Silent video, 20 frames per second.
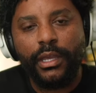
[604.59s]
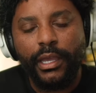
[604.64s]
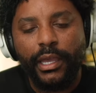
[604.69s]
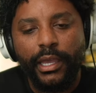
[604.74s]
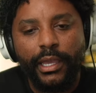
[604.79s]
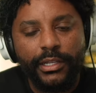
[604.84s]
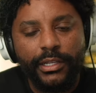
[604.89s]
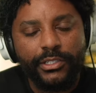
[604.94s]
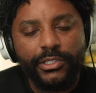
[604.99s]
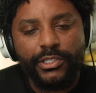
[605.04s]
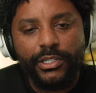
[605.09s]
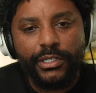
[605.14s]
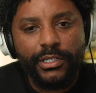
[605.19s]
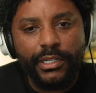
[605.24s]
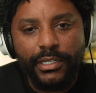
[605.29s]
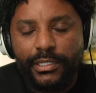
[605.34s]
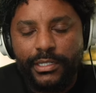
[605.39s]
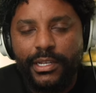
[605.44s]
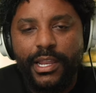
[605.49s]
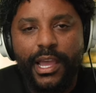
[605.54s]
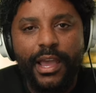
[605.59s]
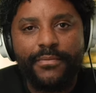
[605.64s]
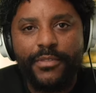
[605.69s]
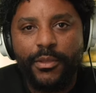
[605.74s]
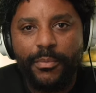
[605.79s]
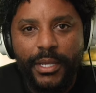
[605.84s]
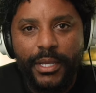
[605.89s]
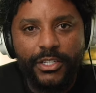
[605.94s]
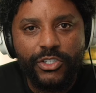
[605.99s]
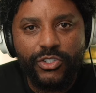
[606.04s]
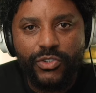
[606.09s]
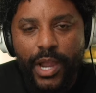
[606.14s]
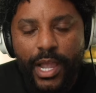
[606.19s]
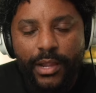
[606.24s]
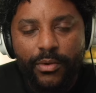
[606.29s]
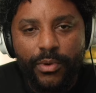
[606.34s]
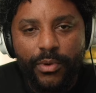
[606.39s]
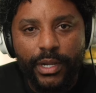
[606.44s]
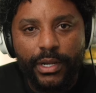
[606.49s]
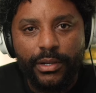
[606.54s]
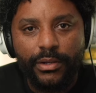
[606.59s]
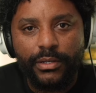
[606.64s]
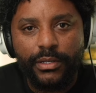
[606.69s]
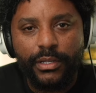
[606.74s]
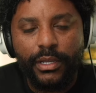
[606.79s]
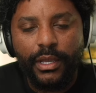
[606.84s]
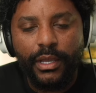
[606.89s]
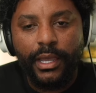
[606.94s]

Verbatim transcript: and she doesn't have the best track record.